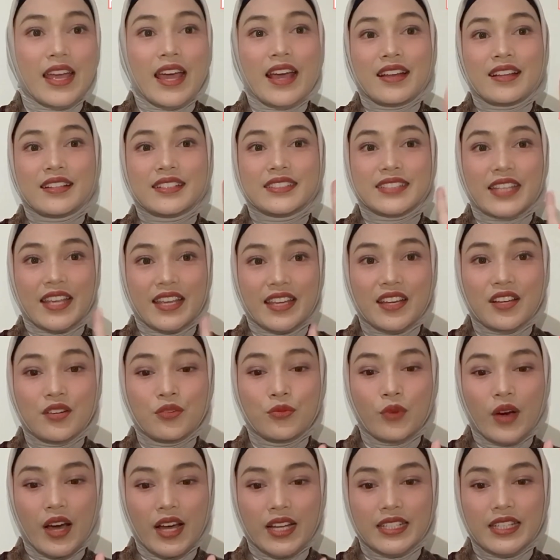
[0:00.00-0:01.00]
The second
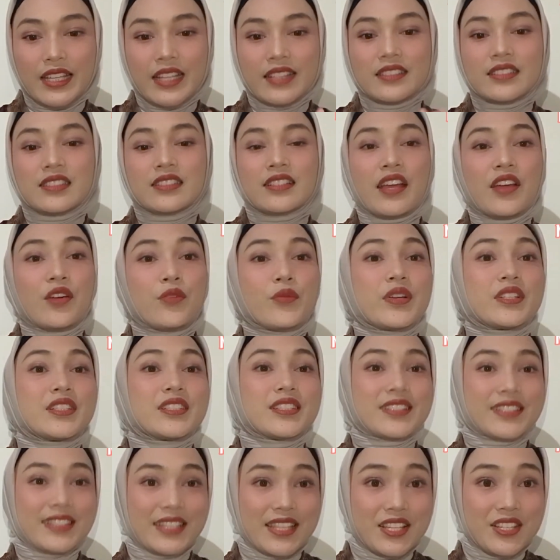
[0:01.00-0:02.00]
one is
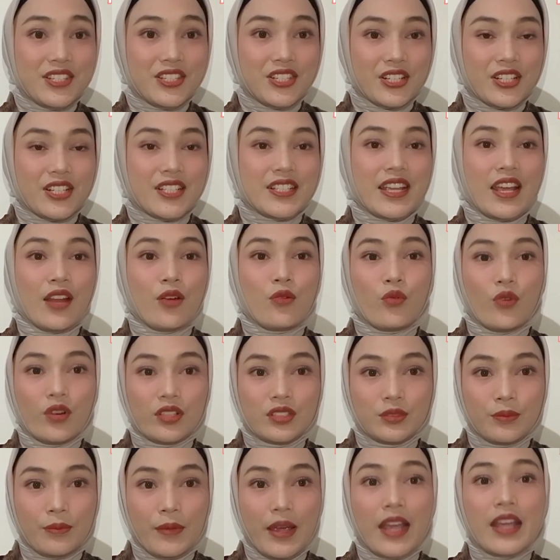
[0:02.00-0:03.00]
language teachers and
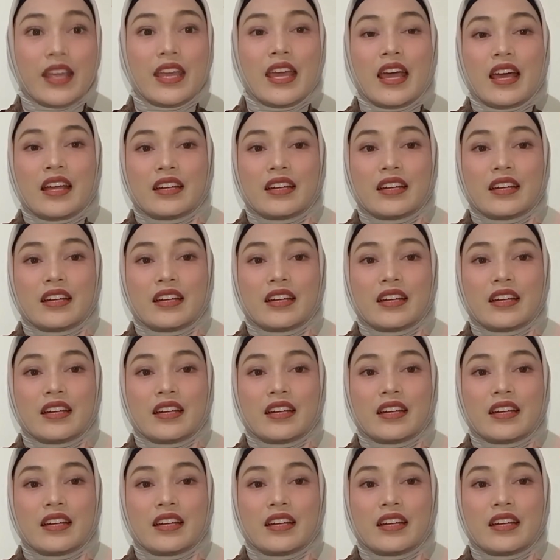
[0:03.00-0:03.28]
washback.